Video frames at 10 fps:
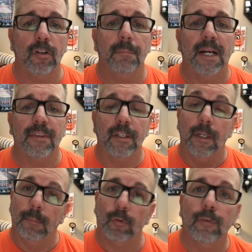about the
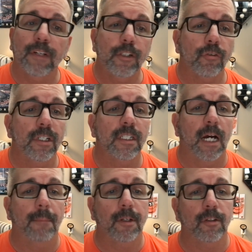number of injuries.
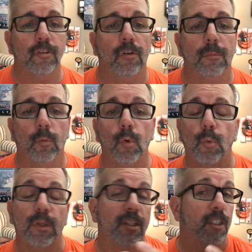I'm concerned more
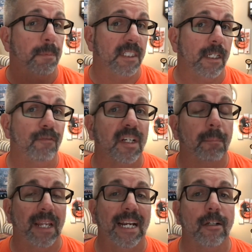with the specific
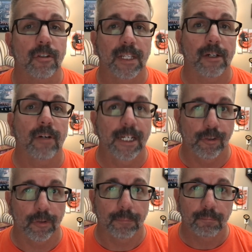players that are
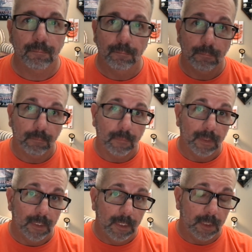injured.
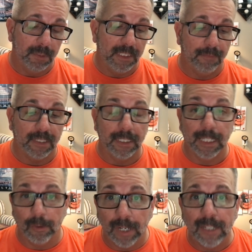Specifically,
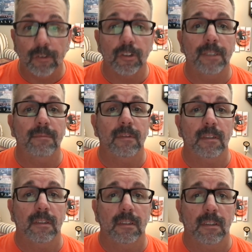Gunnar Henderson,
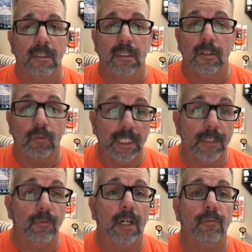
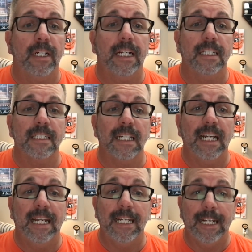Grayson Rodriguez,
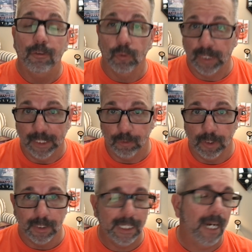and Andrew
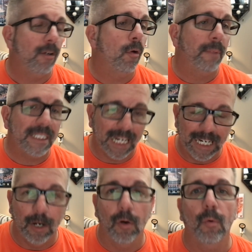Kittredge. Now, I know
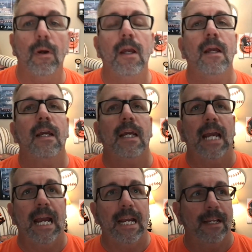Mateo
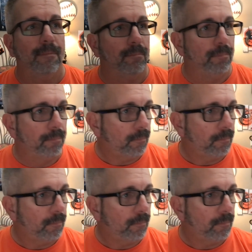and